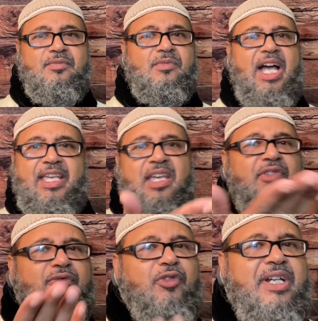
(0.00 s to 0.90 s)
I give
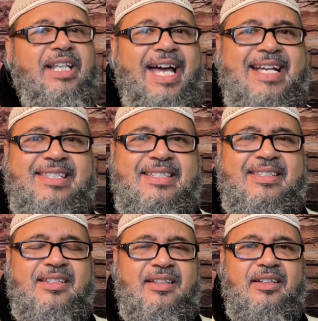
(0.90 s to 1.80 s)
you free
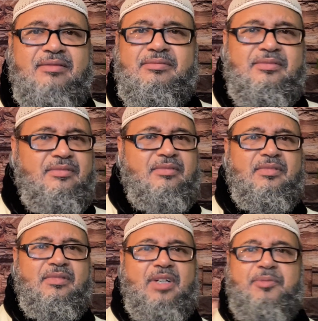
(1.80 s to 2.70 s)
classes.
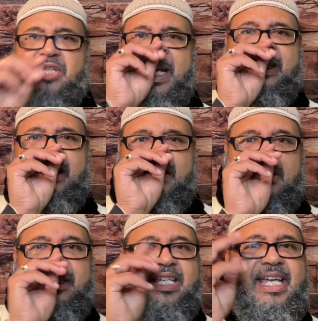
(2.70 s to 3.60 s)
I'm trying to get
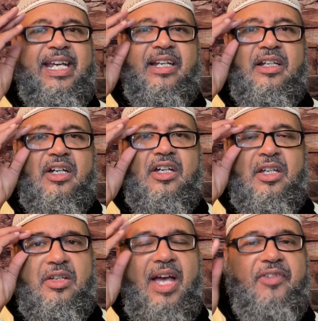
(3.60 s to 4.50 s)
you to get it.
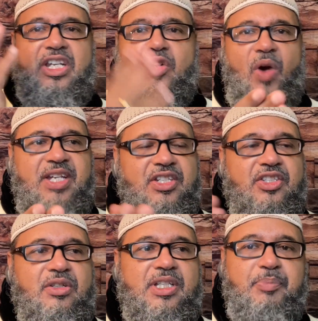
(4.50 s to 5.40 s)
If you have any questions,
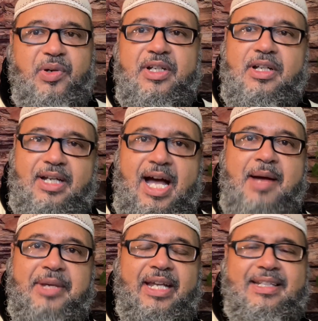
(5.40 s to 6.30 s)
you need to put in a
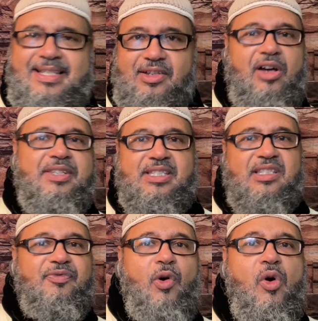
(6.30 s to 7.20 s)
comment. That's all this
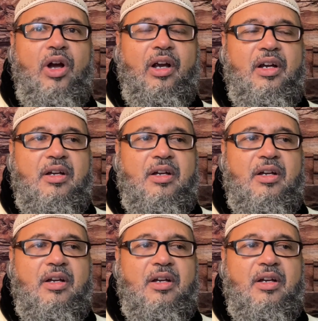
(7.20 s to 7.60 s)
is for.